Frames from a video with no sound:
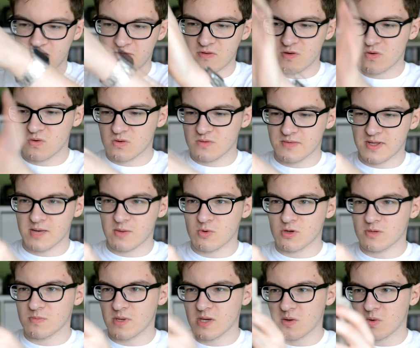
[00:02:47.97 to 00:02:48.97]
thought they
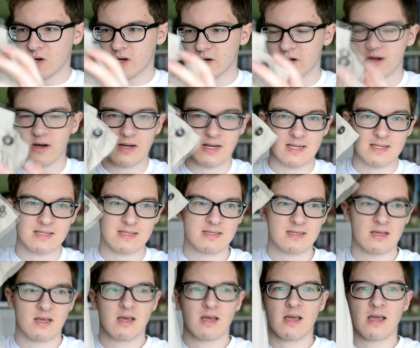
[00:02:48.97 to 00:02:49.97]
would be quite nice
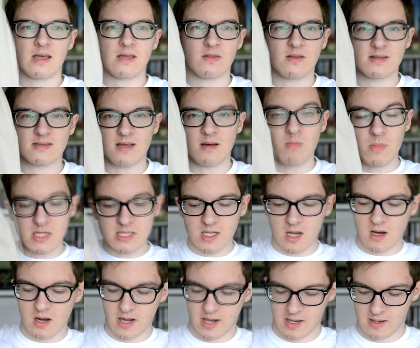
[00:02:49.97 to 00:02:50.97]
in the
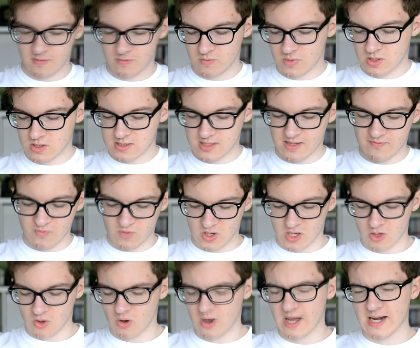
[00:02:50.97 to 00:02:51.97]
summertime because I haven't really
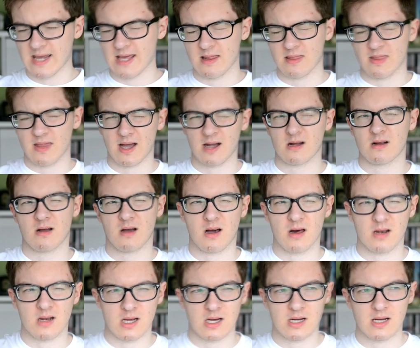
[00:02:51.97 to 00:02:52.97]
got any of that
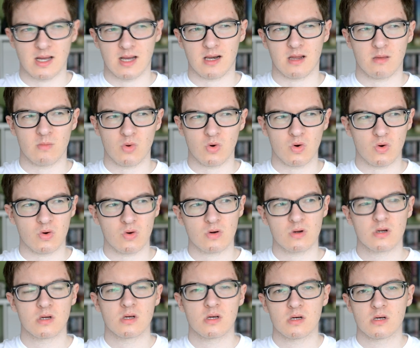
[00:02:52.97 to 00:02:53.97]
colour anymore.
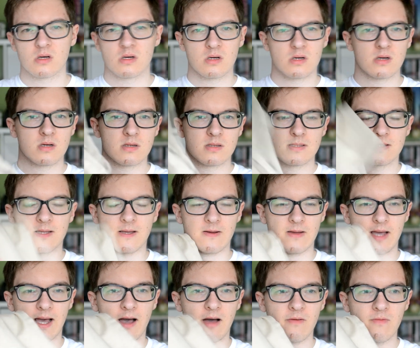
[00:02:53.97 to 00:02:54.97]
So
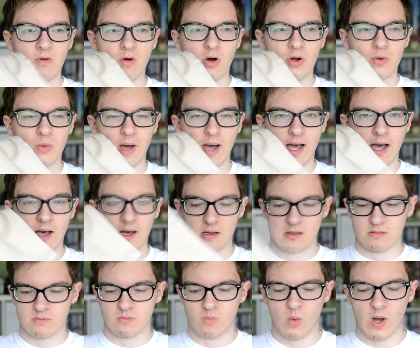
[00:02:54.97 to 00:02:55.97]
yeah, I thought I'd
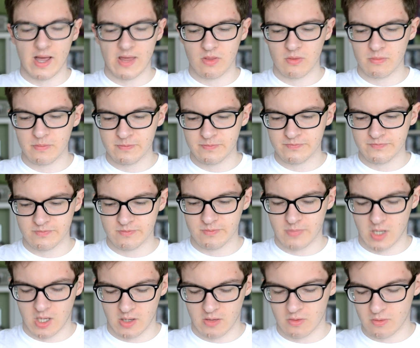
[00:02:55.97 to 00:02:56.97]
wear them,
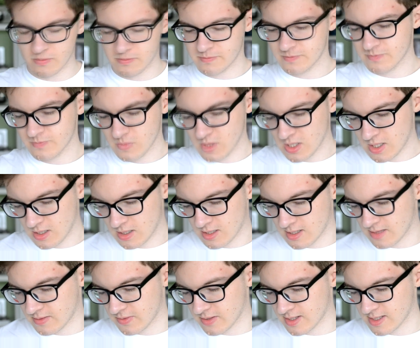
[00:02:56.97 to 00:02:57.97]
buy them,
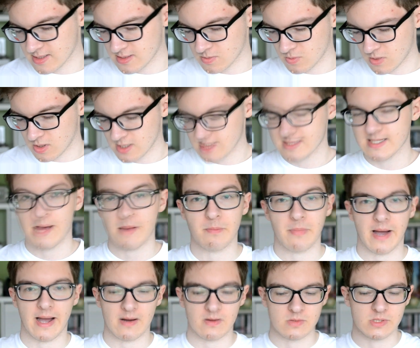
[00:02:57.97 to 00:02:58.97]
and these were £10,
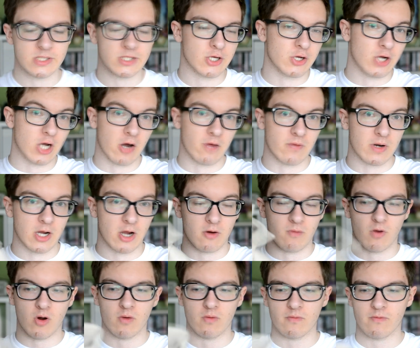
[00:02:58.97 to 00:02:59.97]
so you can't really go
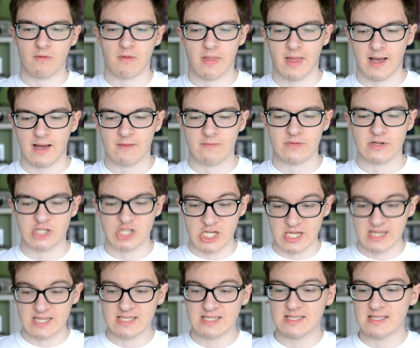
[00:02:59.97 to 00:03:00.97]
wrong for that, for
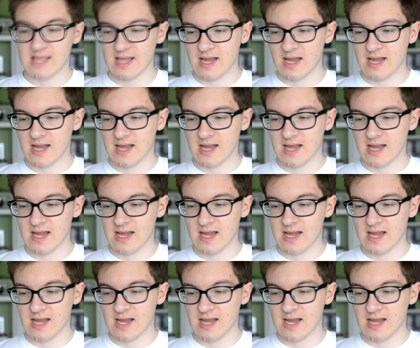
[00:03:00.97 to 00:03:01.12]
jeans